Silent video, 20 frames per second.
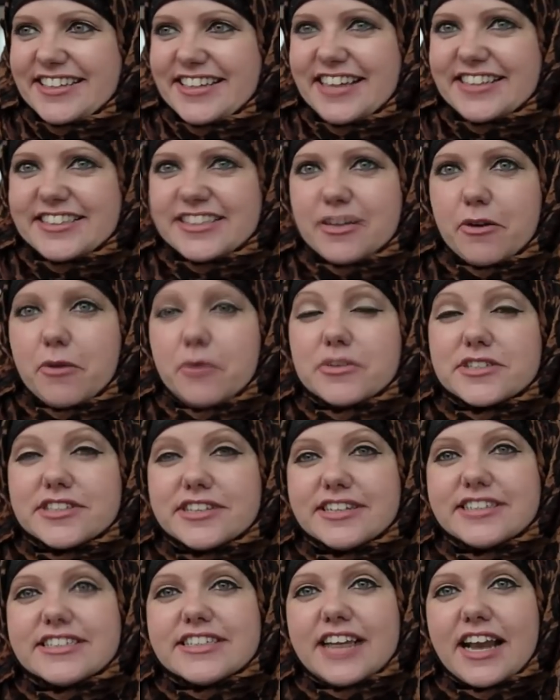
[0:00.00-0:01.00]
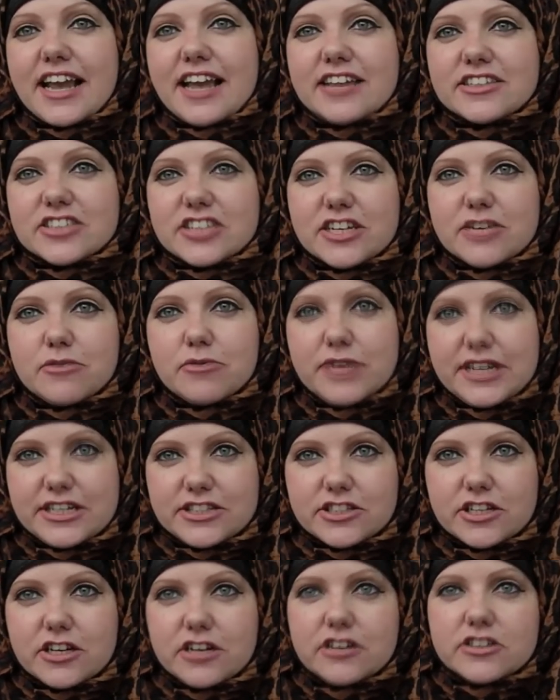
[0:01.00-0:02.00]
And, and so it wasn't until I actually
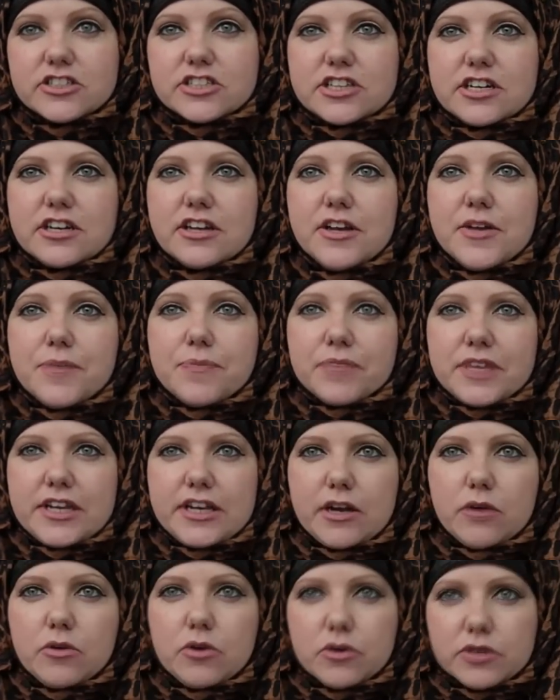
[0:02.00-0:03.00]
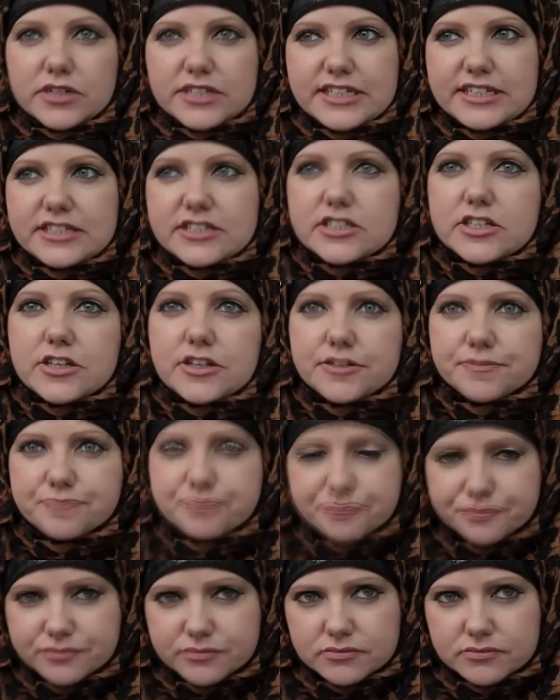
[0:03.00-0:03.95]
researched and, you know, looked into,